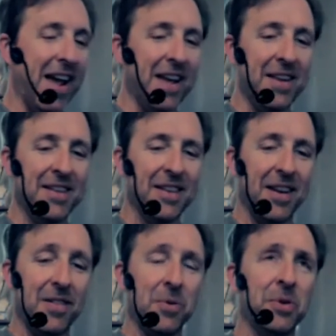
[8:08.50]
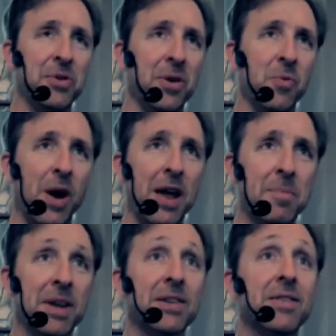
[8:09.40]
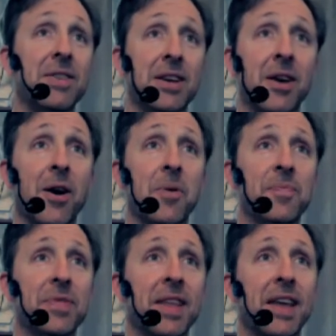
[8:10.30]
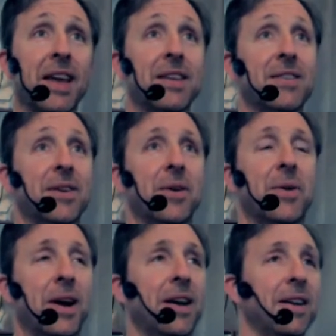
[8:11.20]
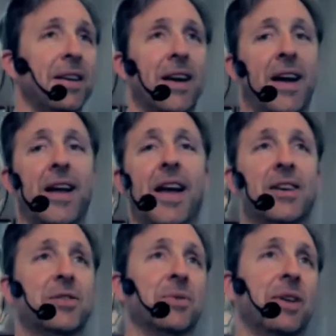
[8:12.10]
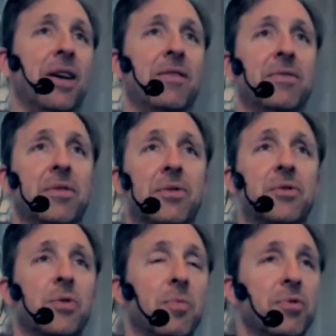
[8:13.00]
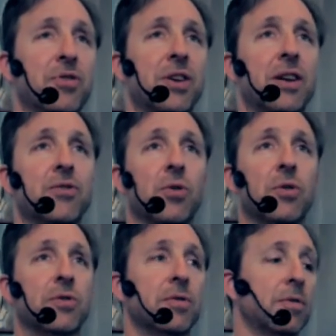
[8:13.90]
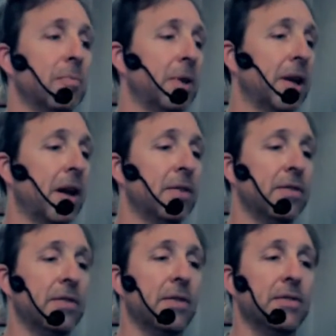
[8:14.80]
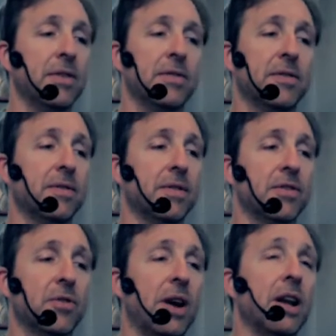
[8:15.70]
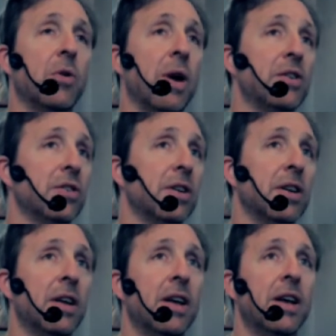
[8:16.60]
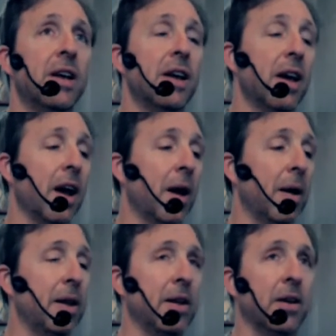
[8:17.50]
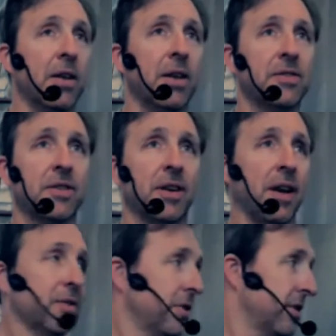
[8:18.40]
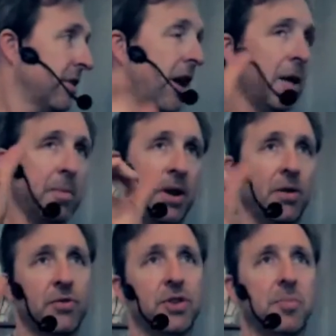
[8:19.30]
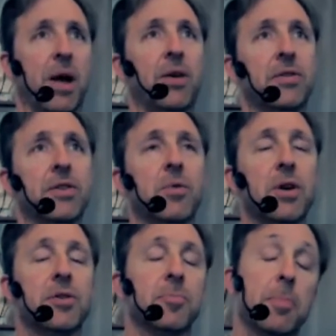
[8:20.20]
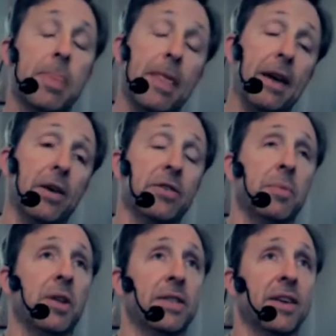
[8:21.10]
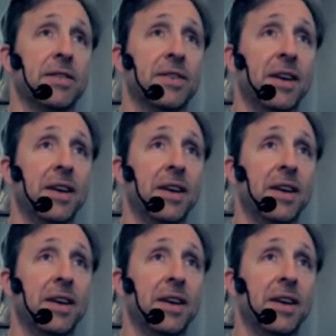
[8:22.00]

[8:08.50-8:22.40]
And they're willing to do it. Why? Because of ego. And so I actually have learned to appreciate trolls because there's this great equation. And it's actually a time and energy balance equation. And it goes something like this.